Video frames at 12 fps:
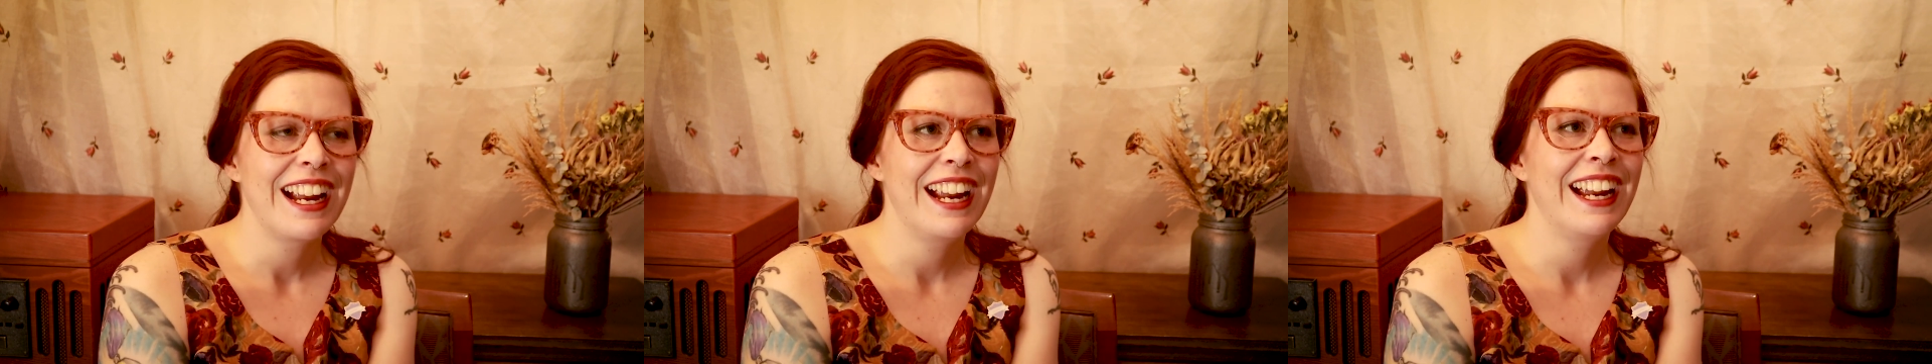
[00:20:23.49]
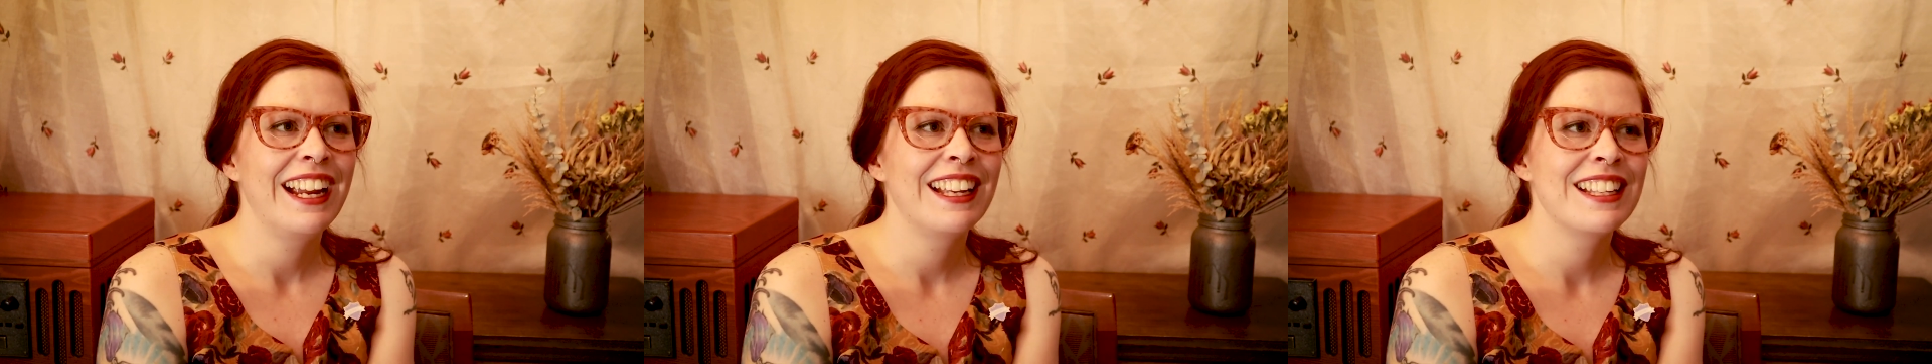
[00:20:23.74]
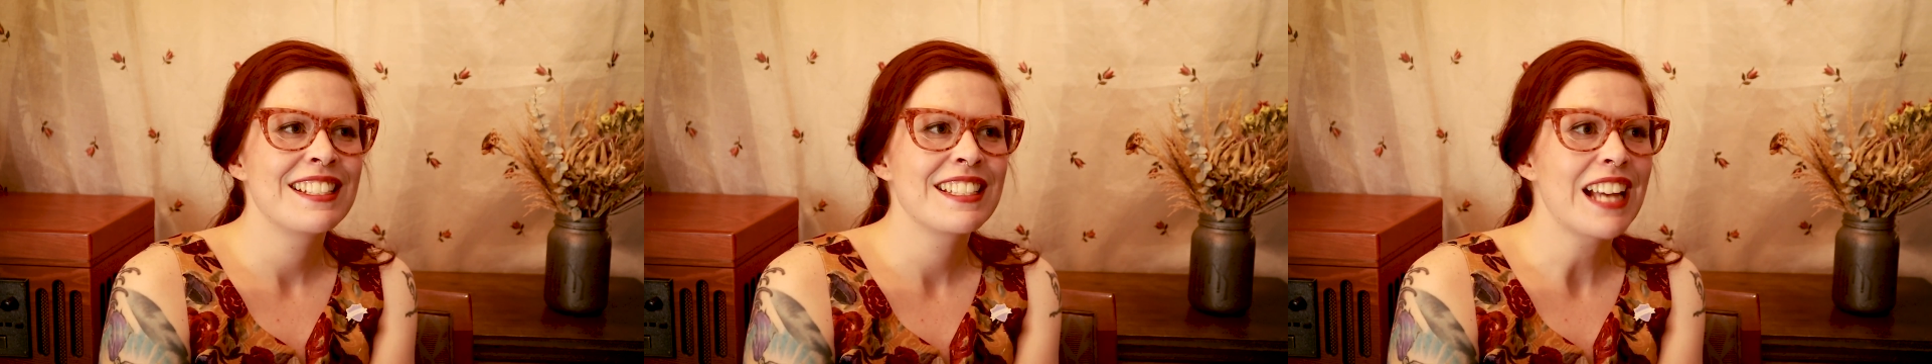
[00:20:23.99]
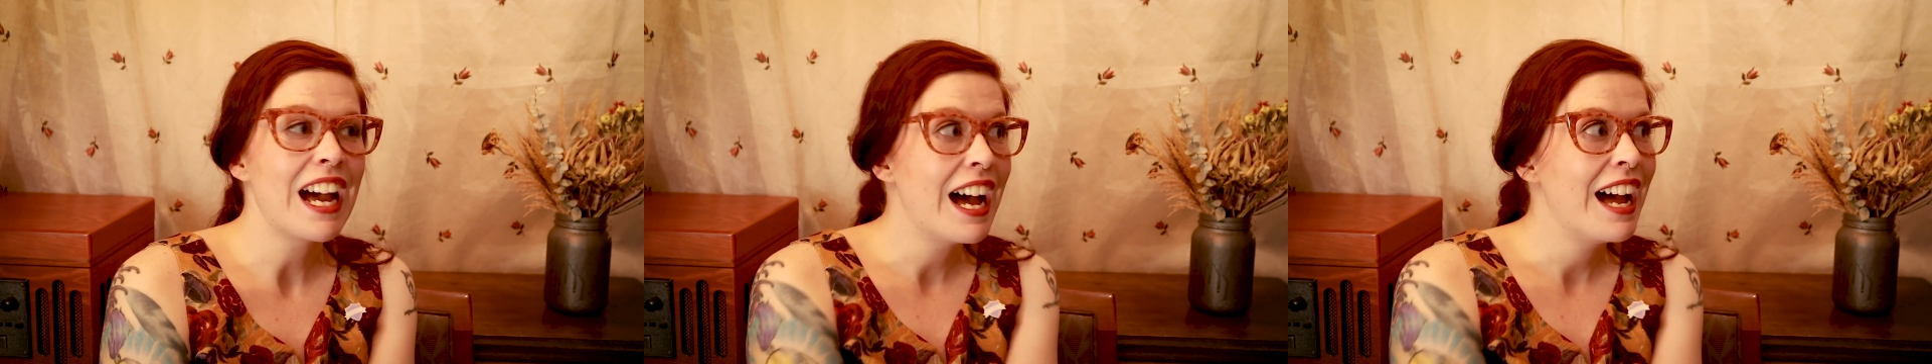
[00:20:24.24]

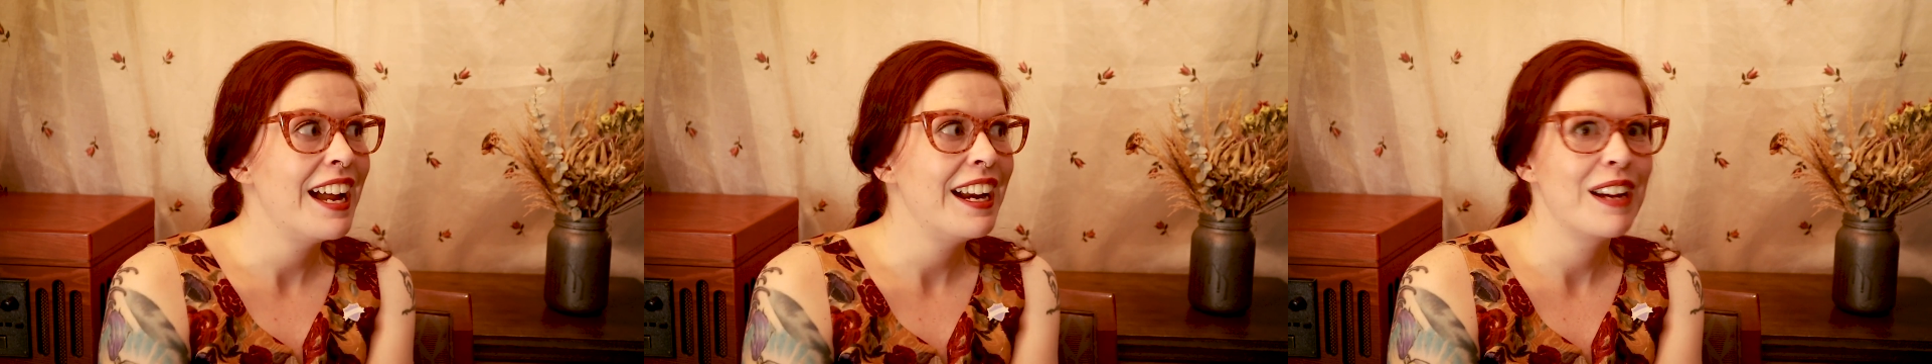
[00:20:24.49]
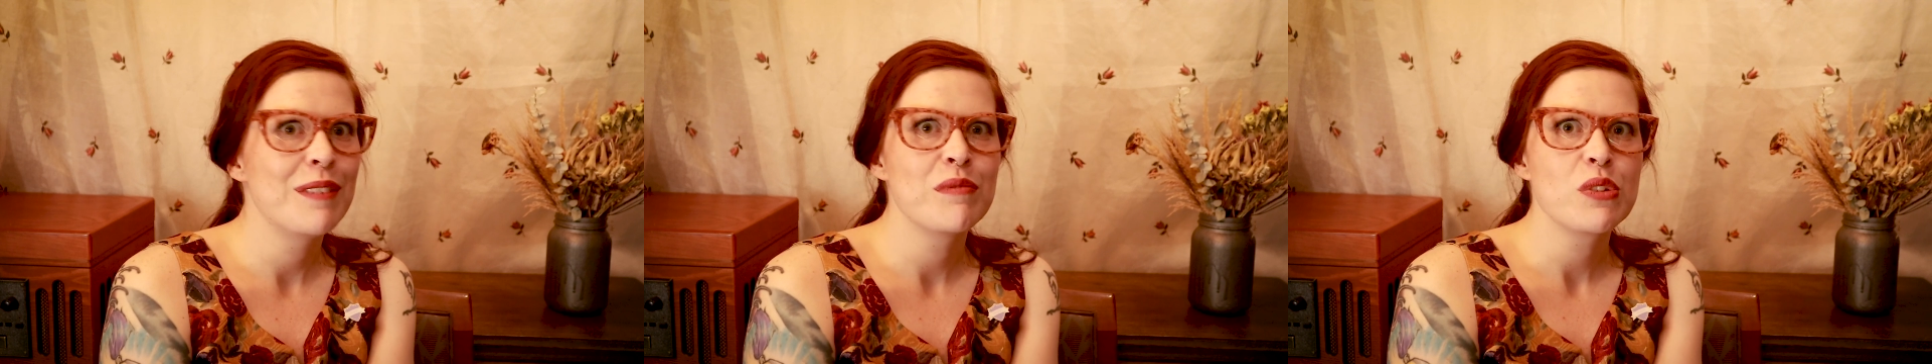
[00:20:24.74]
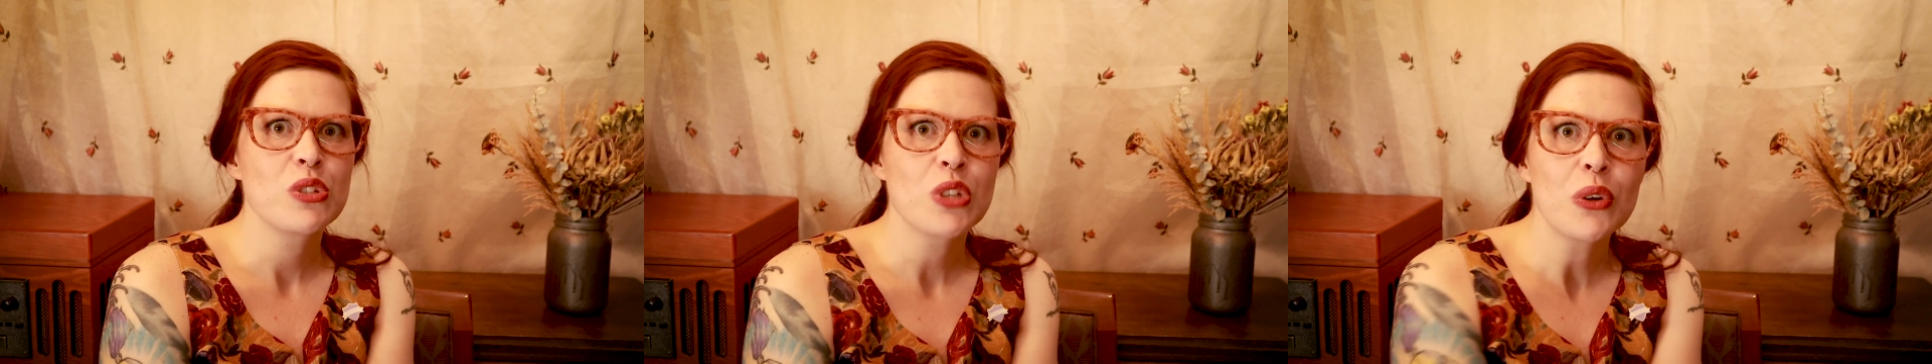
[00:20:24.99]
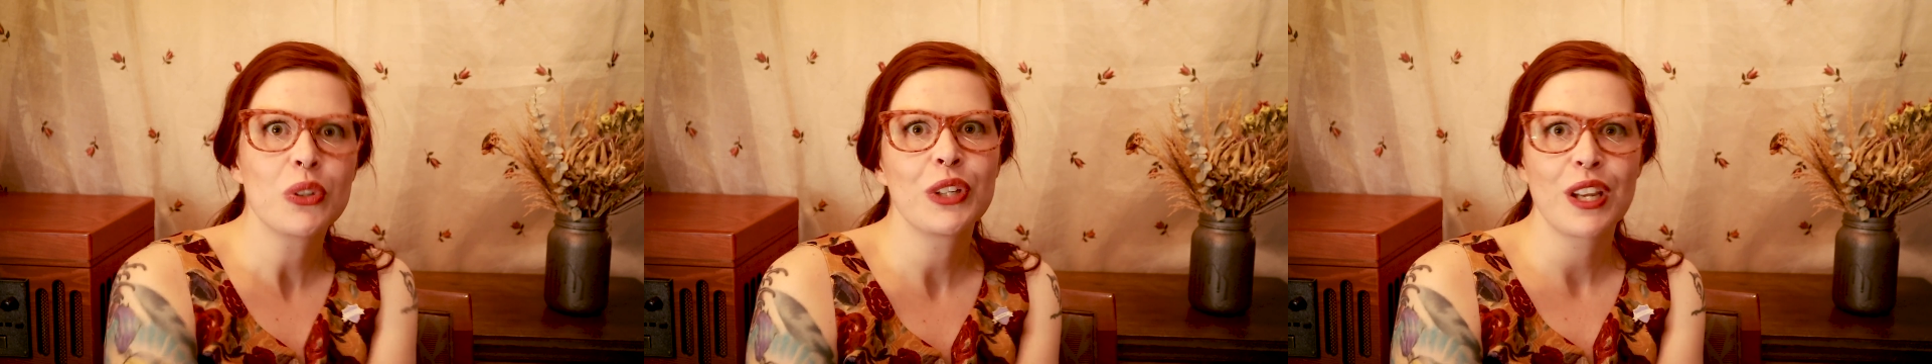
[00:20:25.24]
and I am
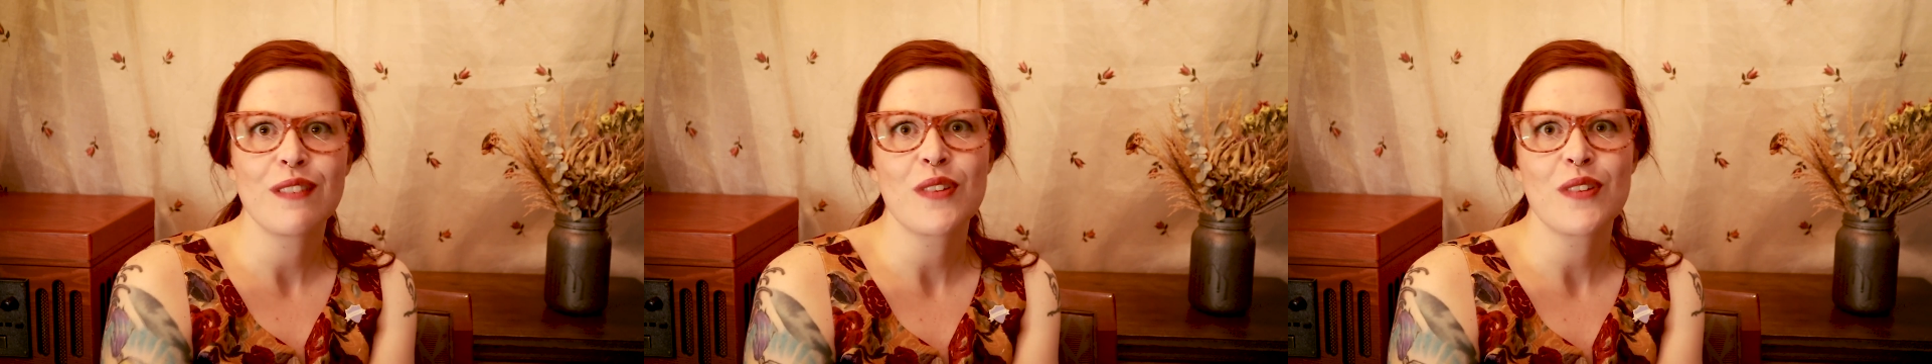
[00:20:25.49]
so looking